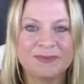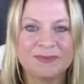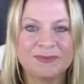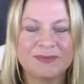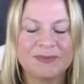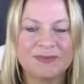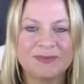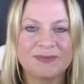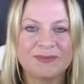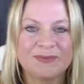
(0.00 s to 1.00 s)

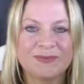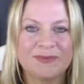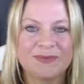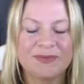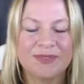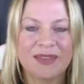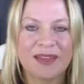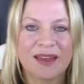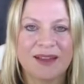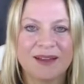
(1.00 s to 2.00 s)

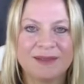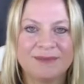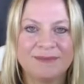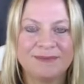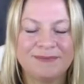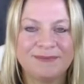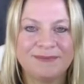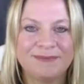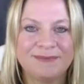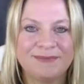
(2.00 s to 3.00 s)

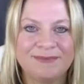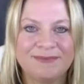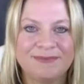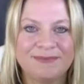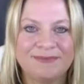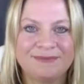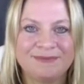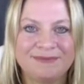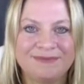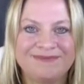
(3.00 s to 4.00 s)

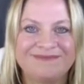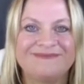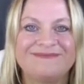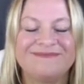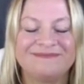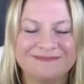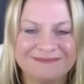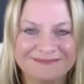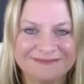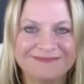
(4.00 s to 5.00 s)

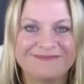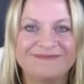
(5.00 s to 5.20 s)
No words are spoken by the person on screen.